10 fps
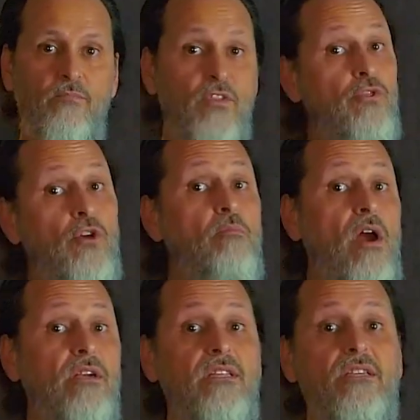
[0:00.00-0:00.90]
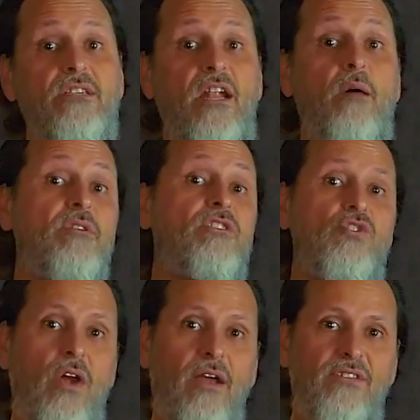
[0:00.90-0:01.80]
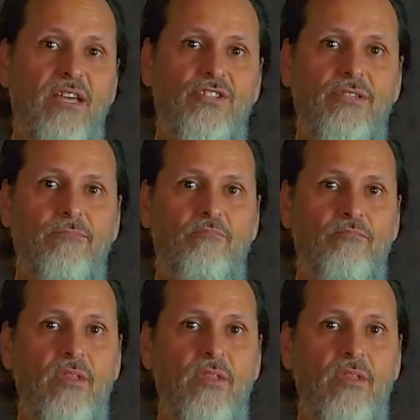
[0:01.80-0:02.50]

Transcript: The third part to this setup is the drive section.